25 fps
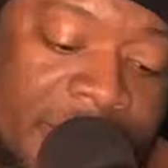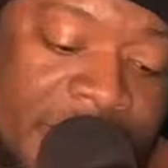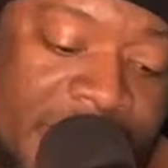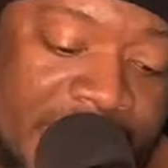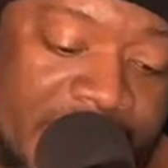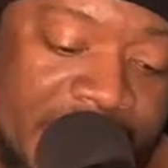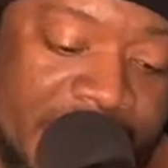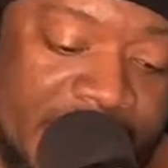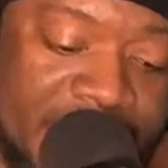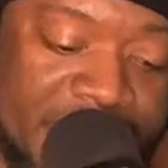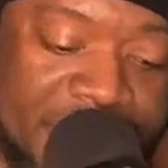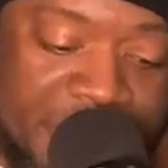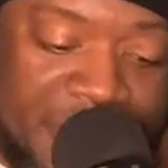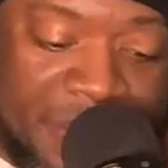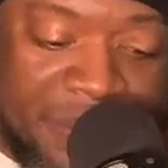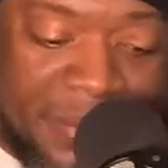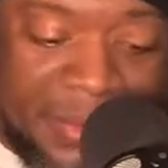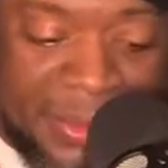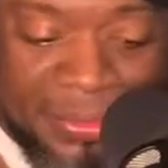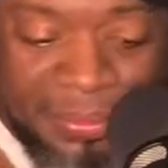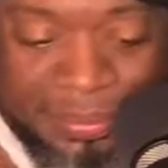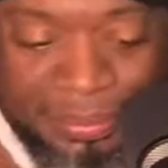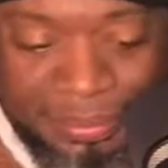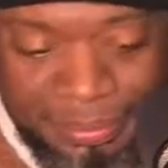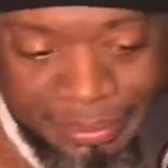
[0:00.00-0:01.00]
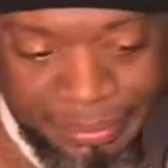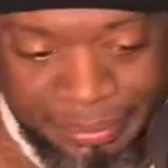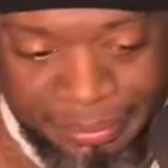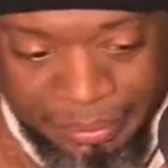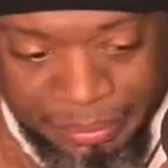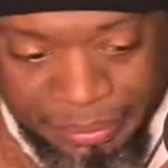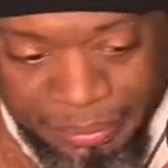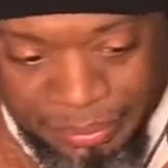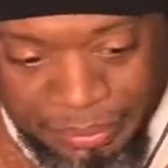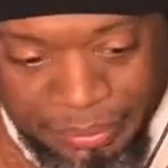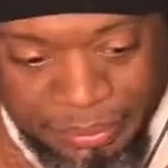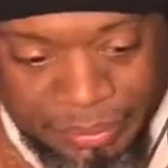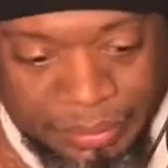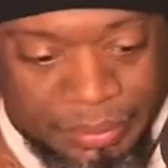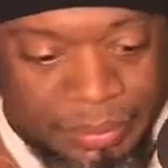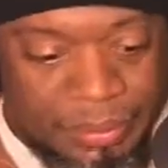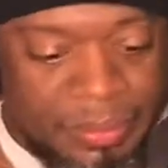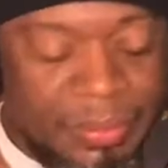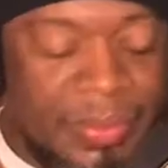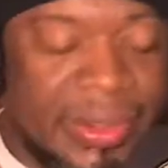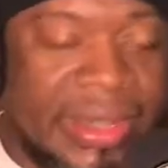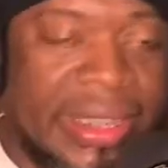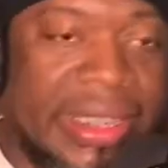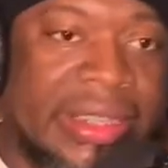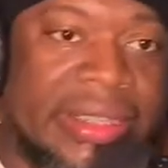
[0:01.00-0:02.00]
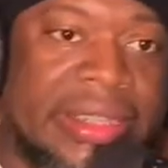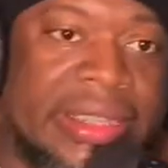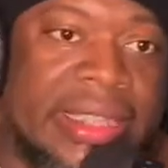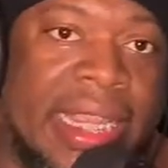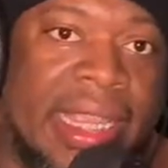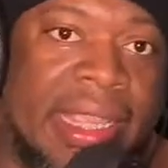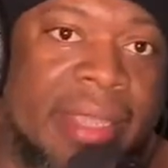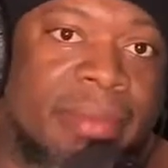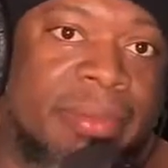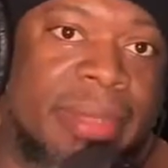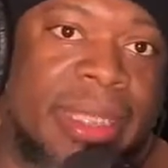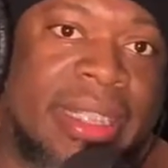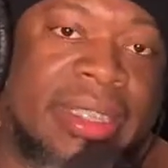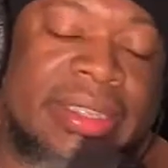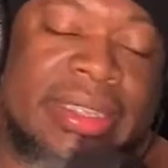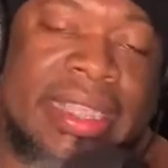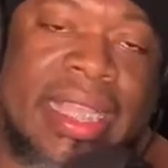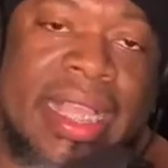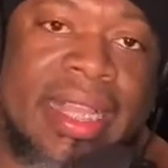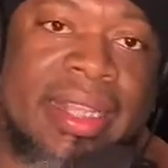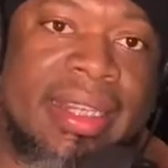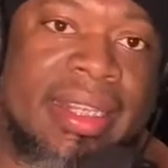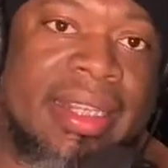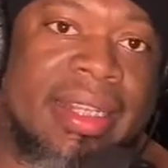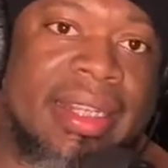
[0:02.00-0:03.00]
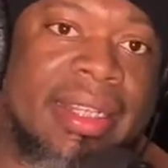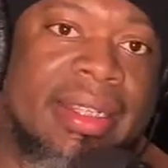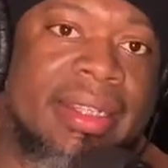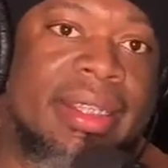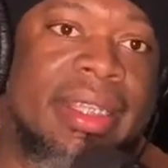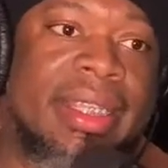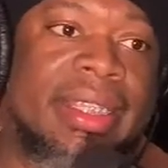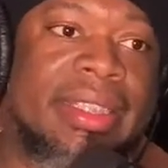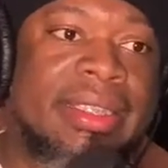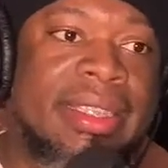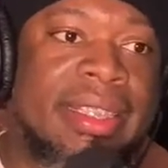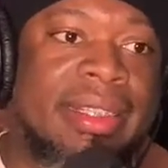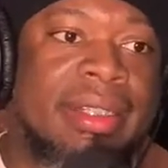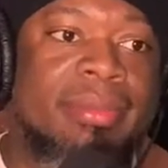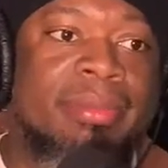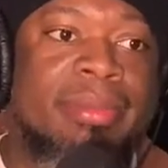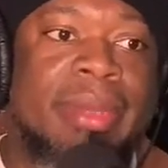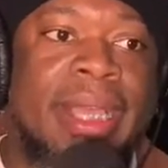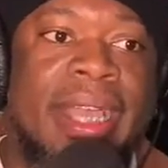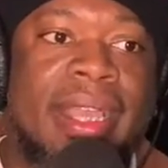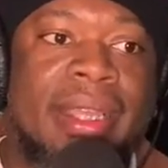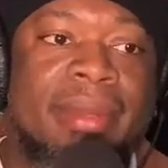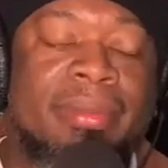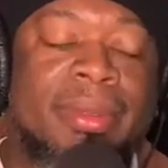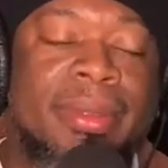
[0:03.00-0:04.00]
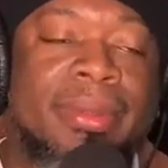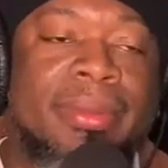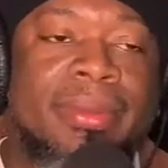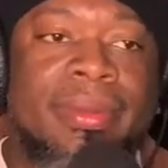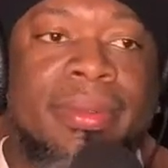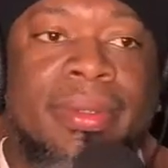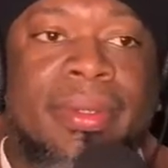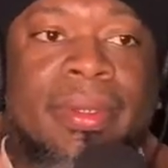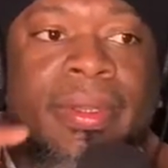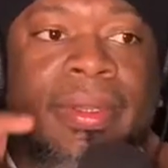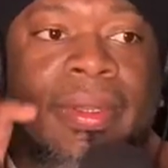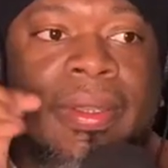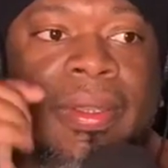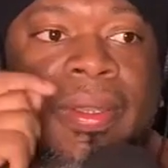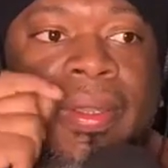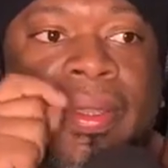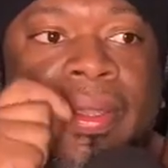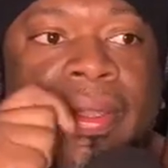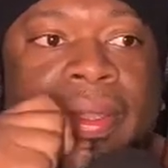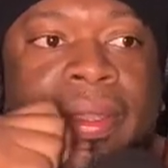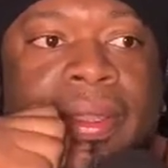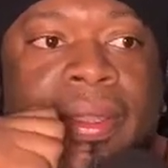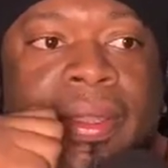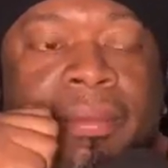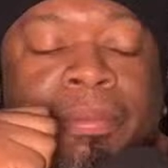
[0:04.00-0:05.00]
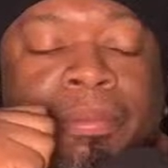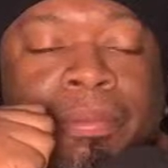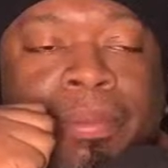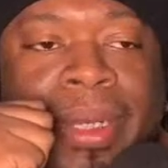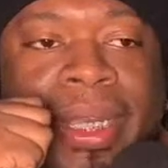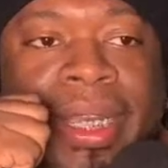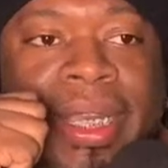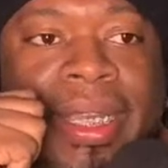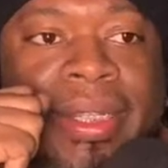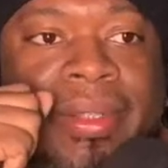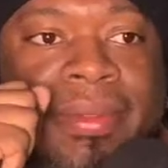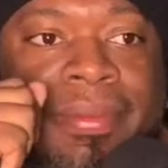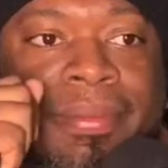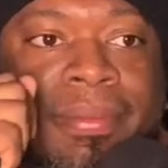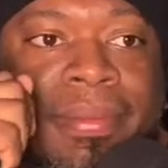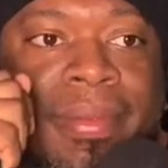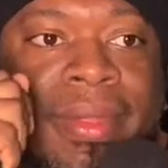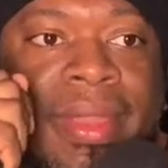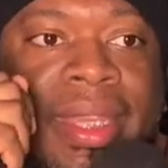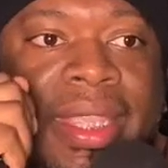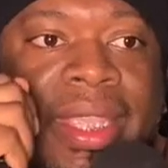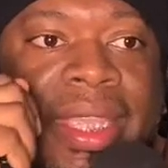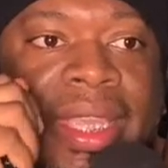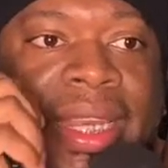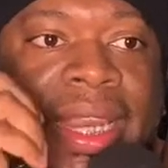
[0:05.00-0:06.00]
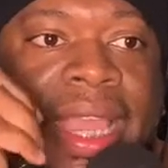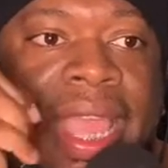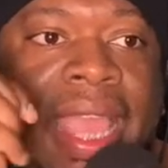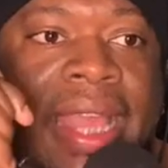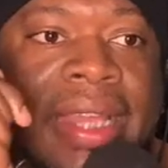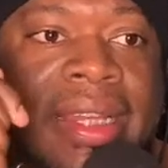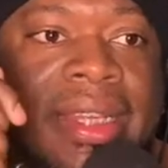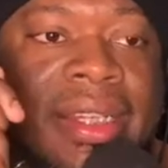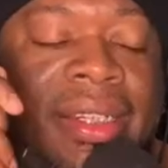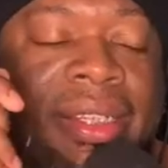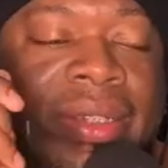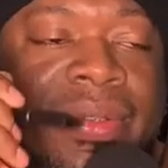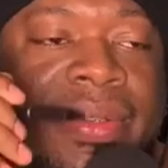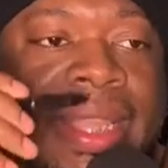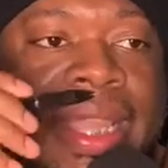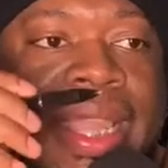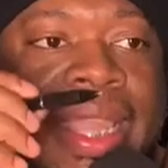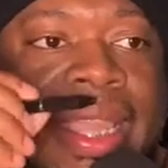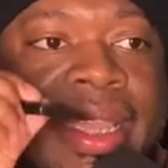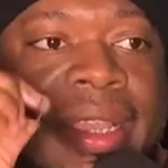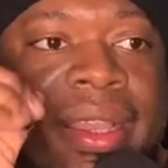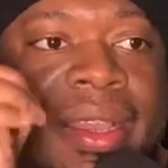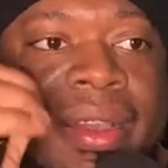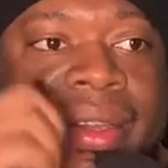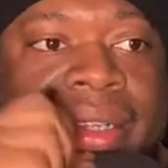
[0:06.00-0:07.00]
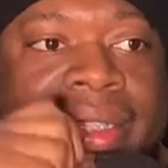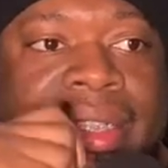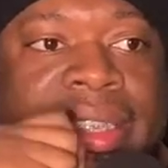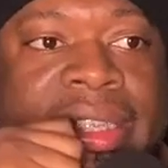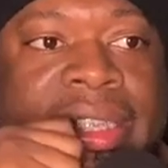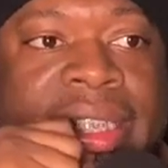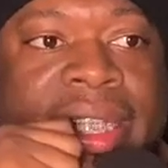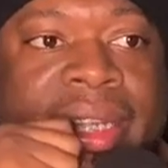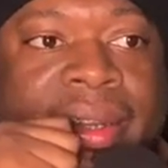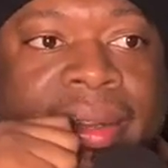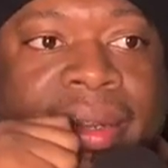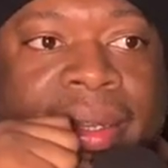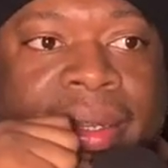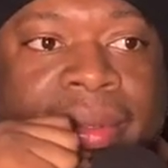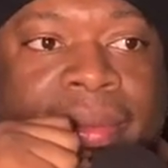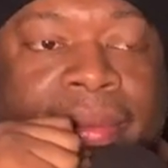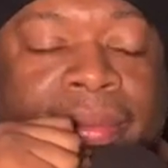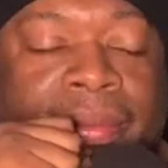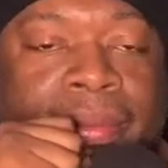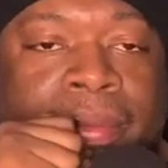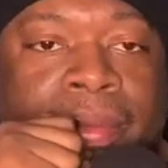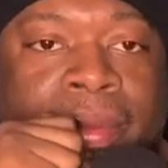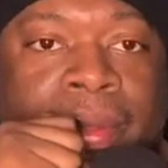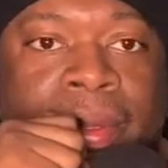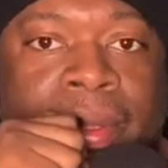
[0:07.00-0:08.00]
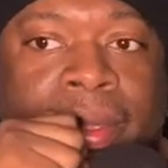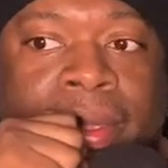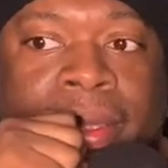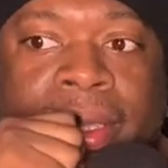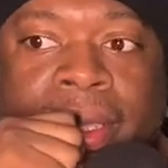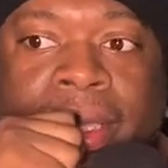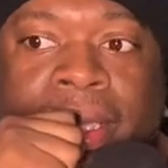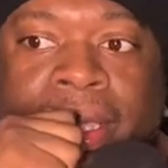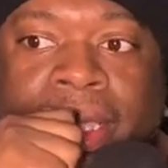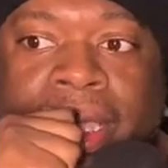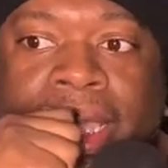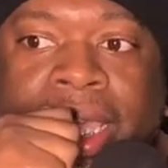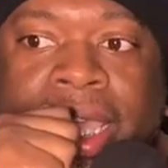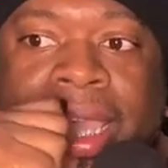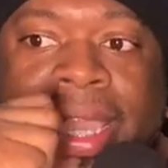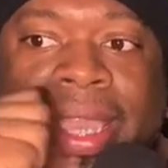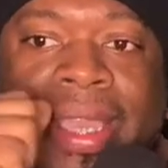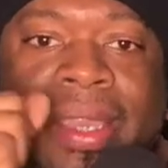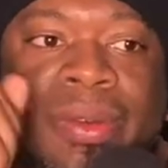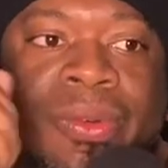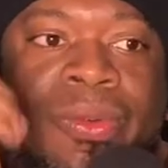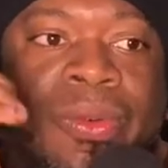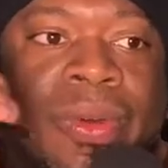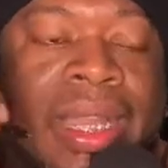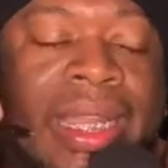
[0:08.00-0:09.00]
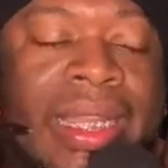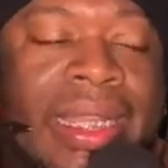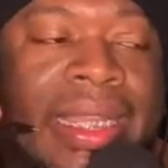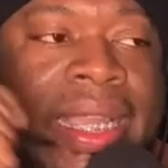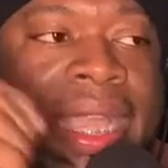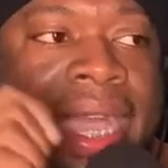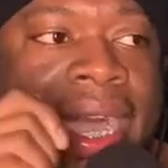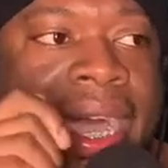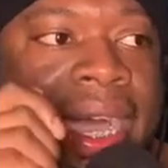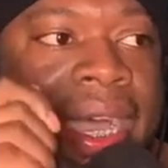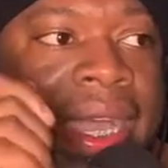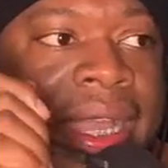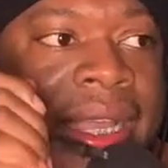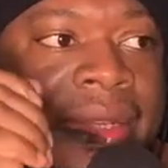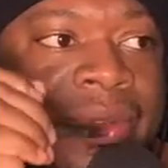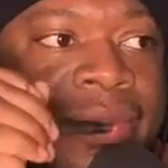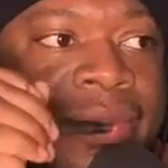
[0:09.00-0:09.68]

me give you the scripture. This same mentality is in the Bible, but it had to do with Hagar and Sarah. And what God